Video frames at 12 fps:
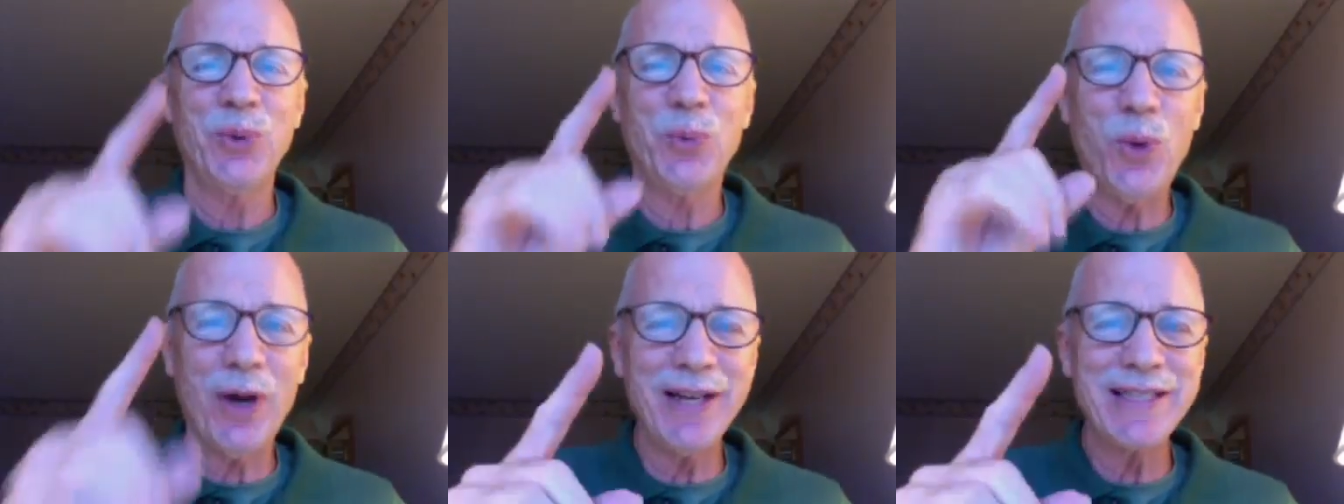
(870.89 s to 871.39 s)

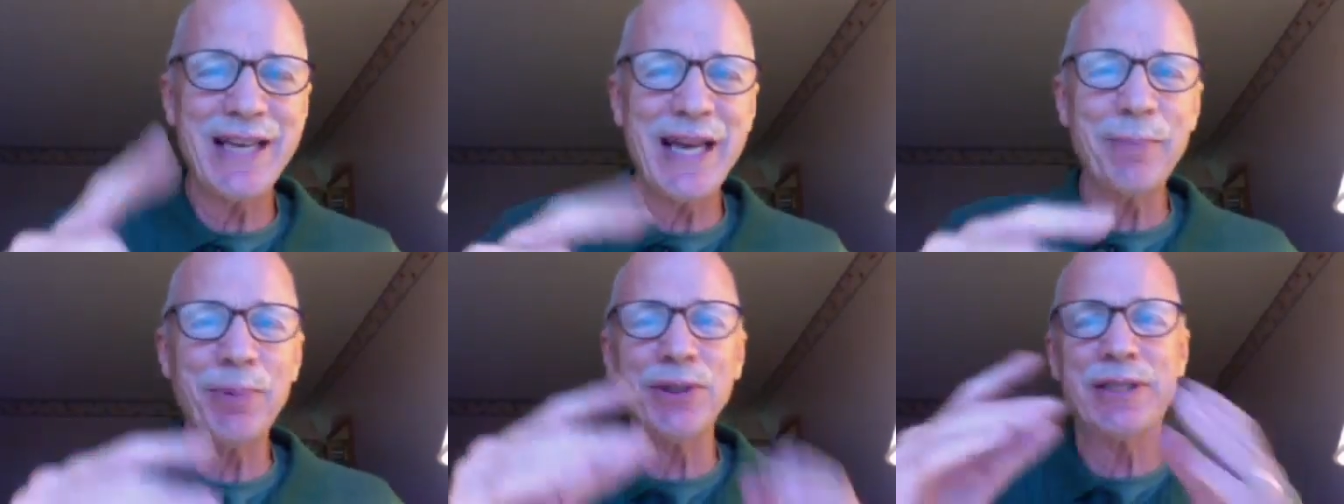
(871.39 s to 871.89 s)
One
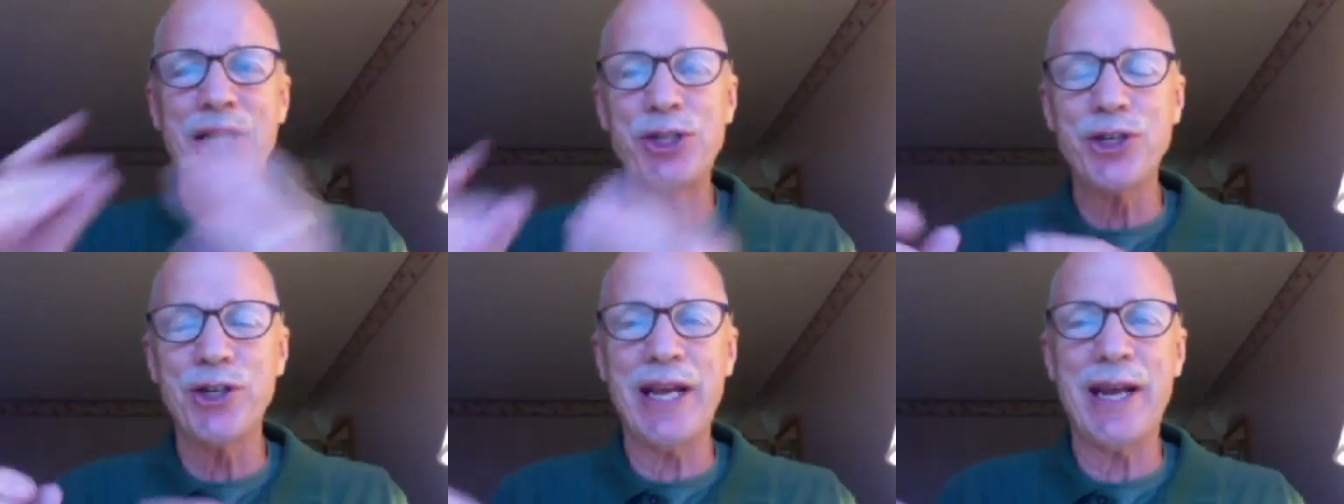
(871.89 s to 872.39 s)
example,
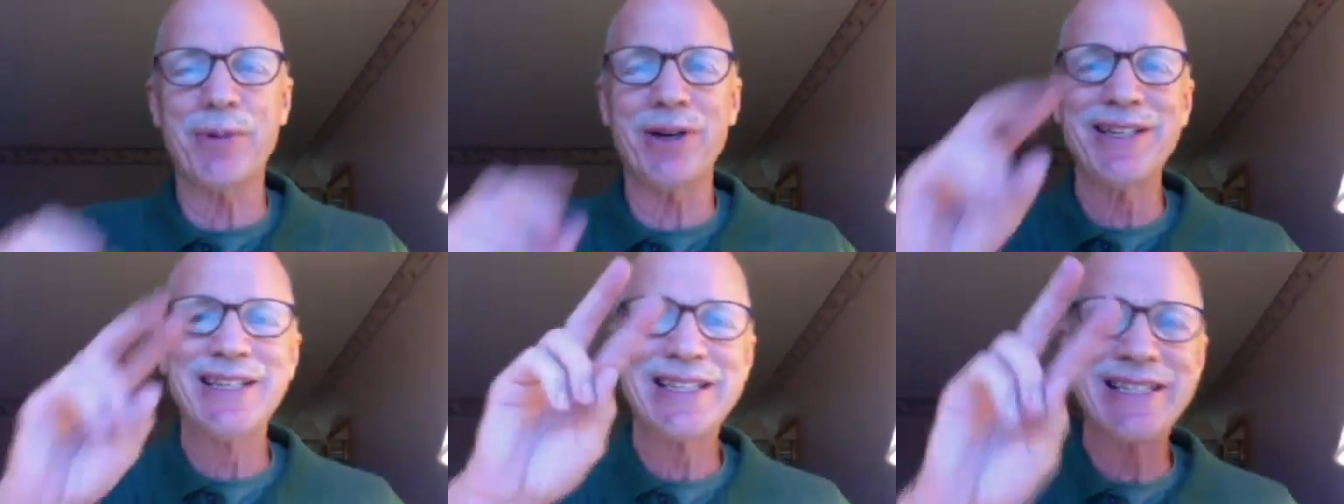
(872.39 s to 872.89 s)
teach your neighbor.
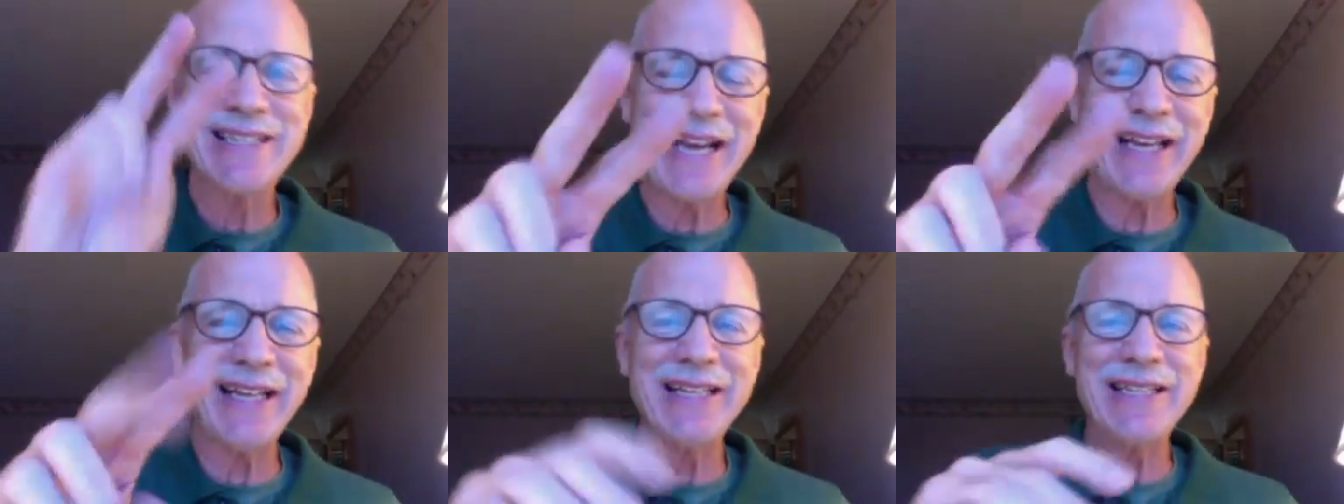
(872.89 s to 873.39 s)

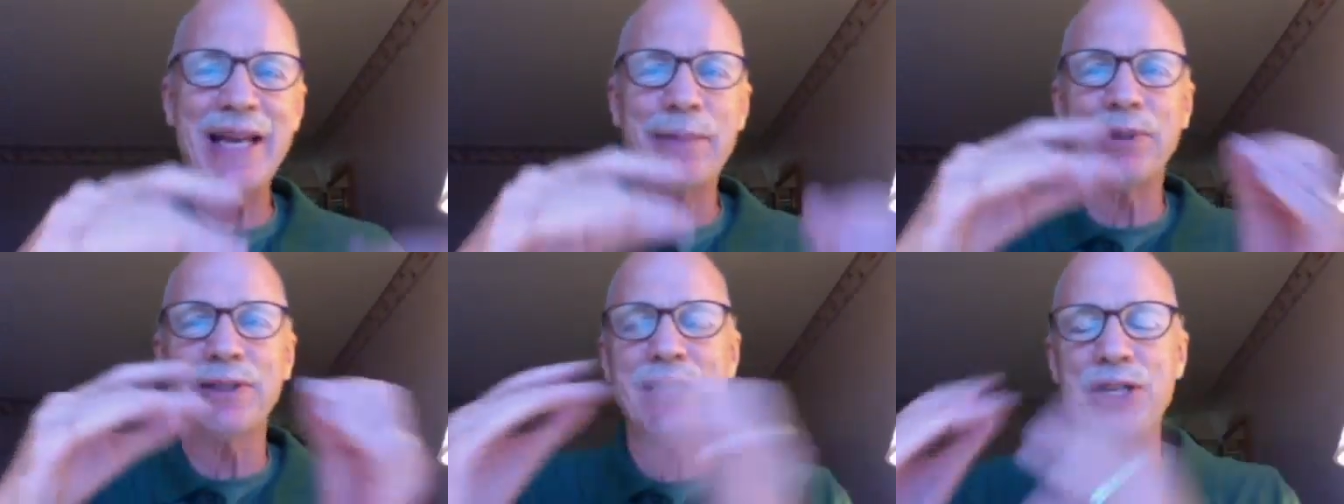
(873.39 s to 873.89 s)
Second
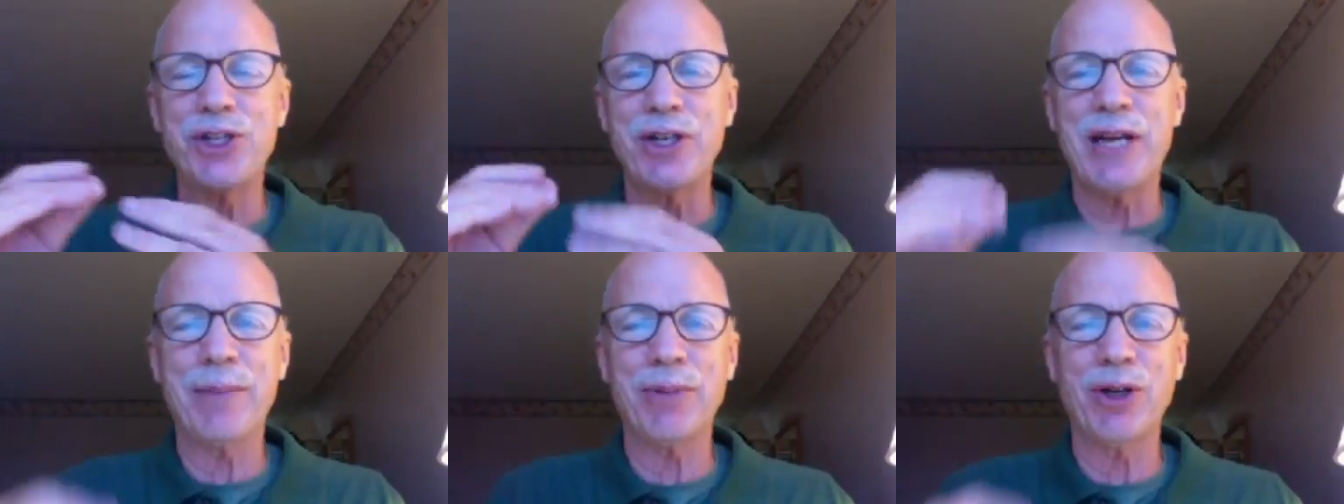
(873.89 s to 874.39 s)
example, teach your
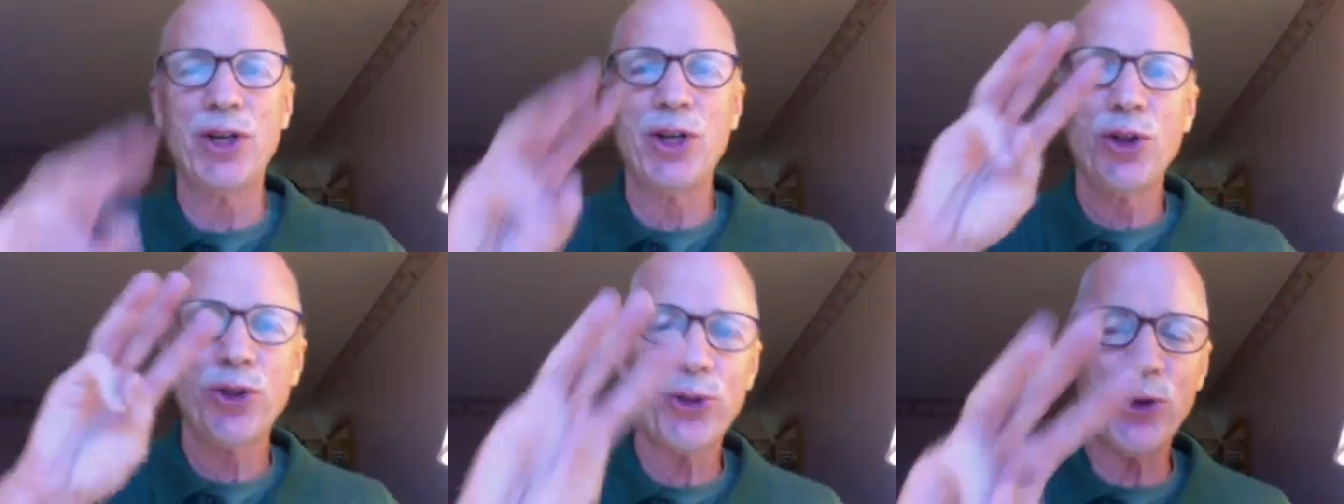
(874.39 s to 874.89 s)
neighbor.
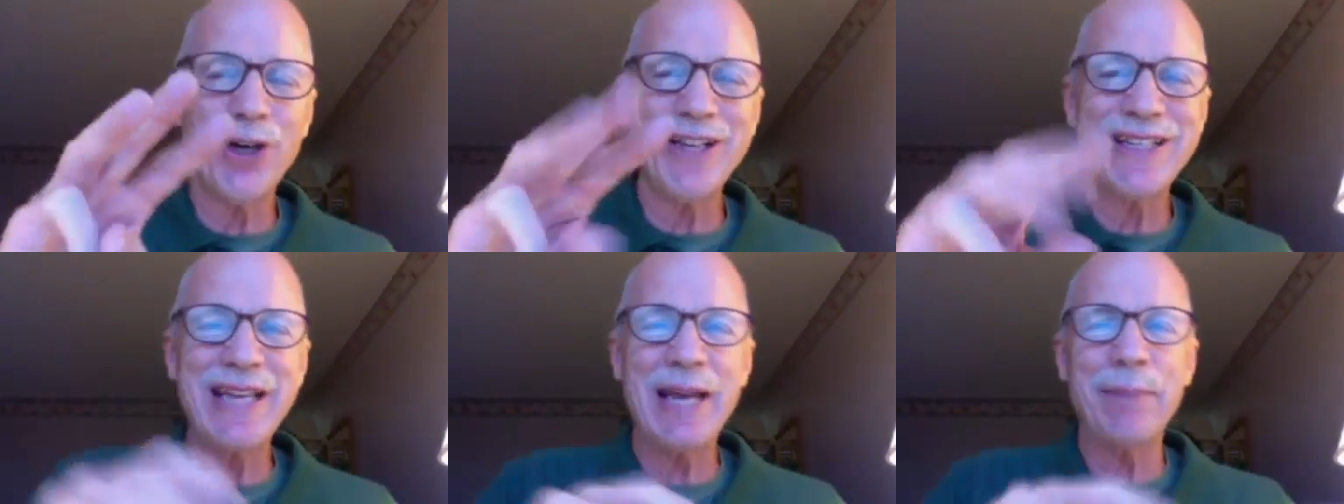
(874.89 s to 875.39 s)
Third
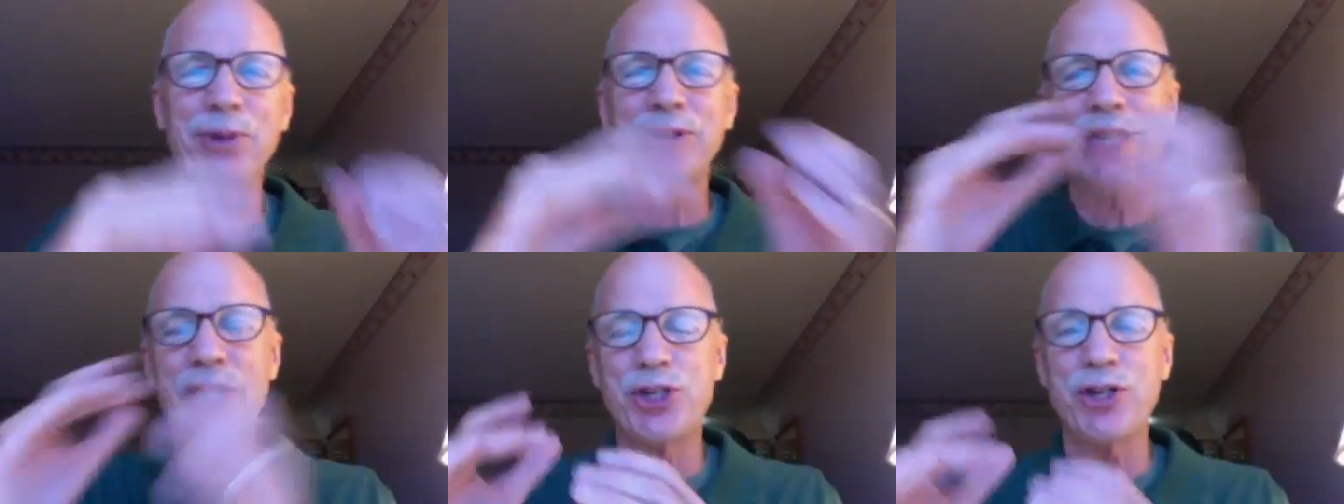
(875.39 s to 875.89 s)
example,
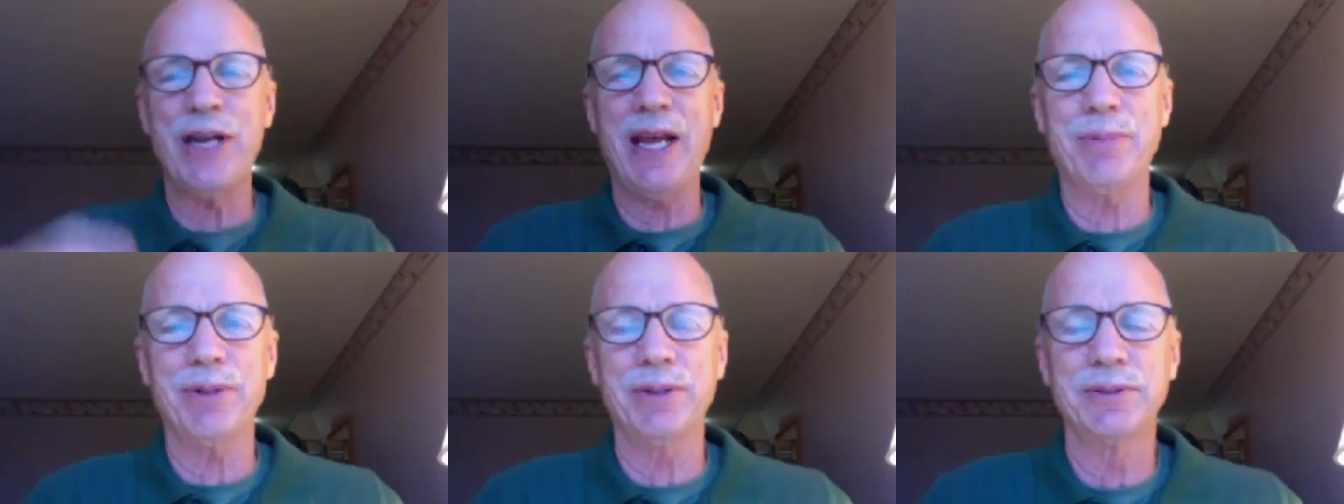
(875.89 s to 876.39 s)
teach your
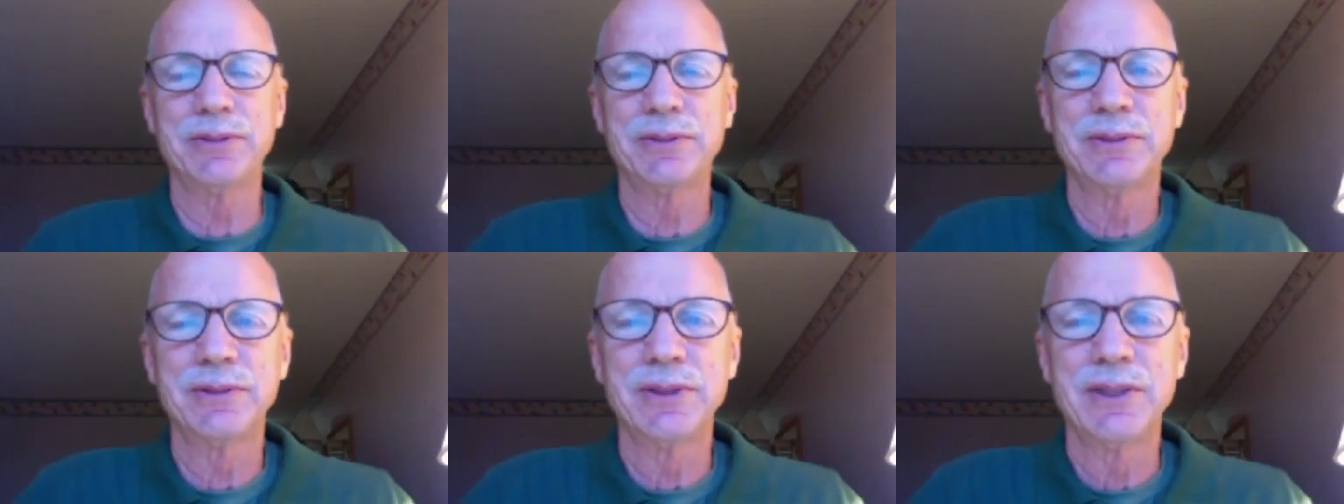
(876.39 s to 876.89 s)
neighbor.
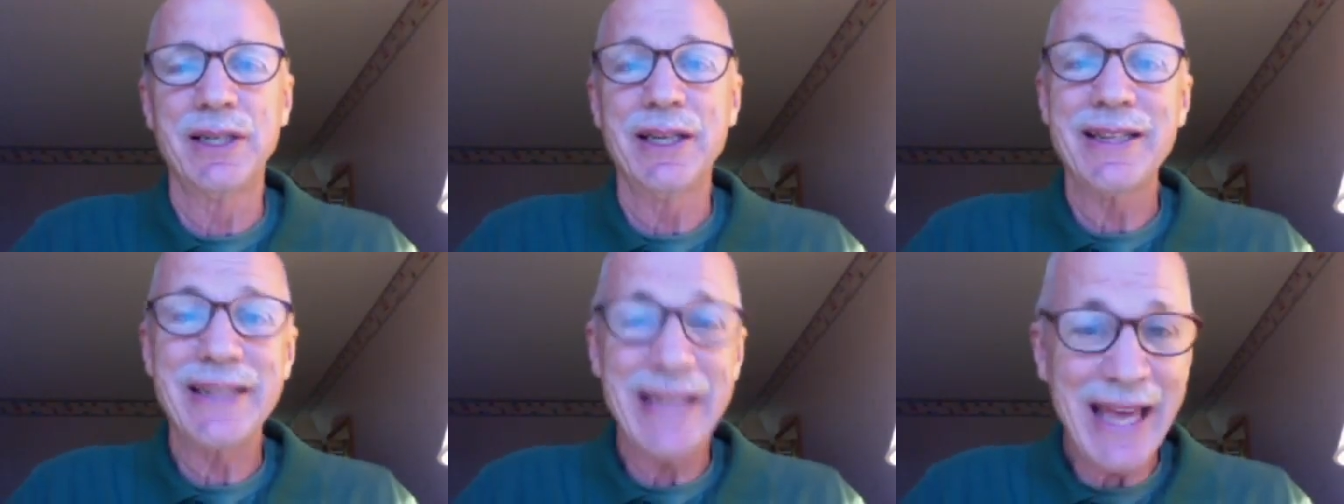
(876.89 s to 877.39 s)

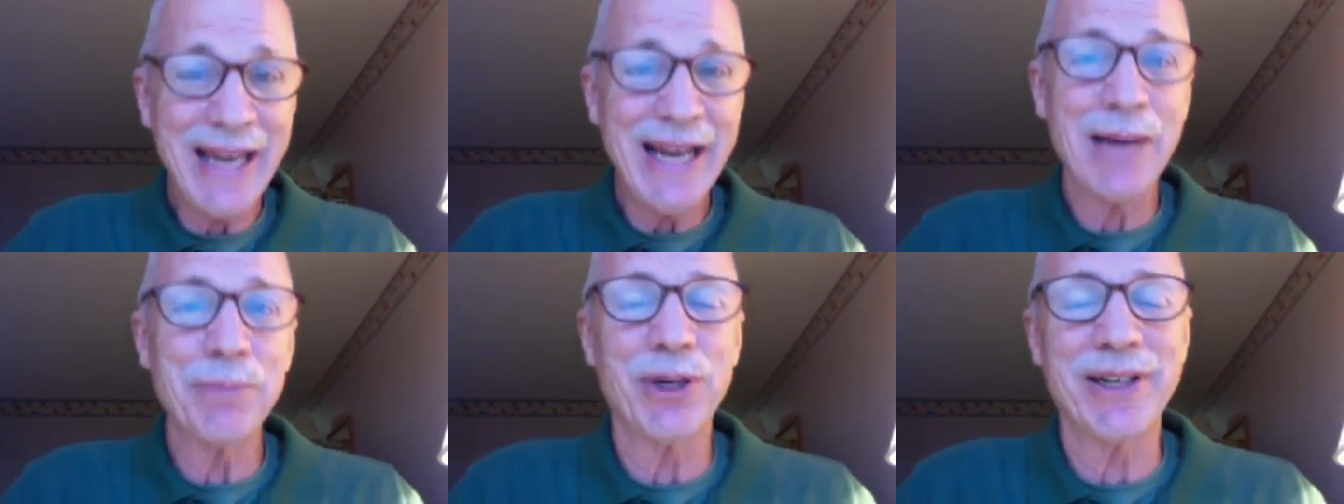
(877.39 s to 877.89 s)
Then
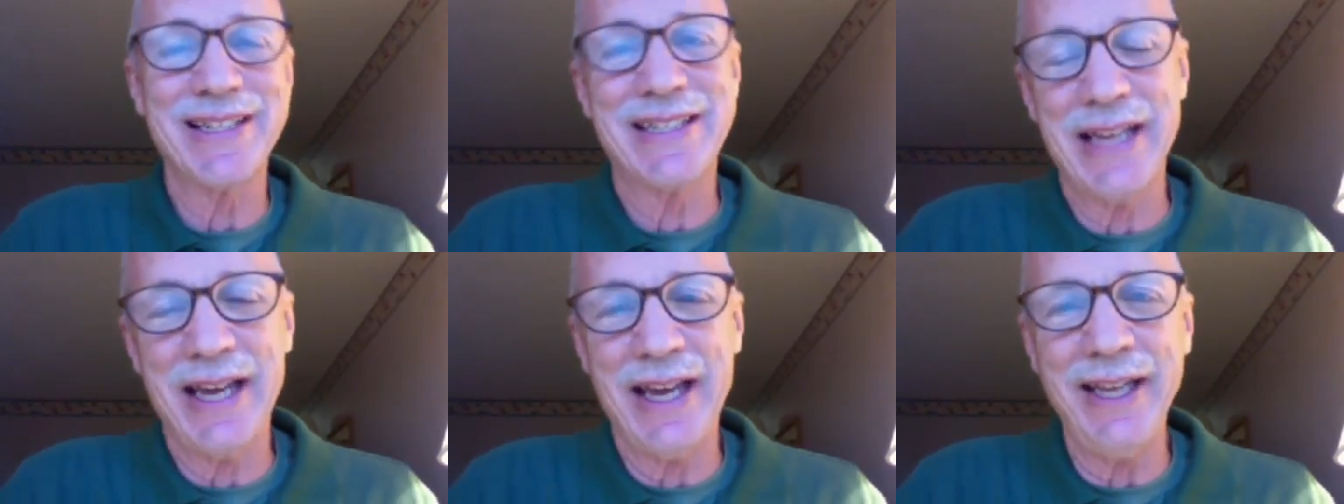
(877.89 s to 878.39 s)
I'm going to
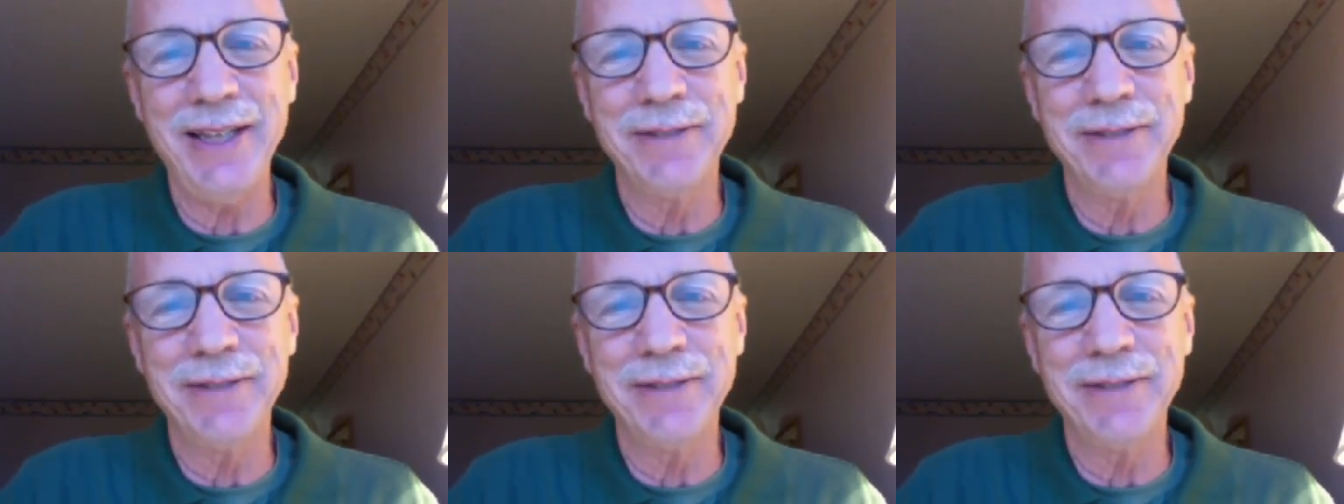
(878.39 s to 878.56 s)
say,